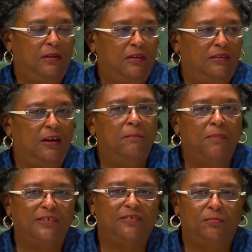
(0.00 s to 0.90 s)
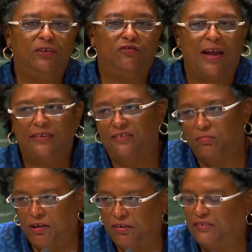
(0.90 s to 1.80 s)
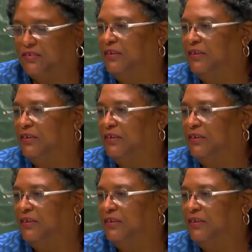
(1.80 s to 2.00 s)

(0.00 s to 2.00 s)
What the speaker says: There must be transparency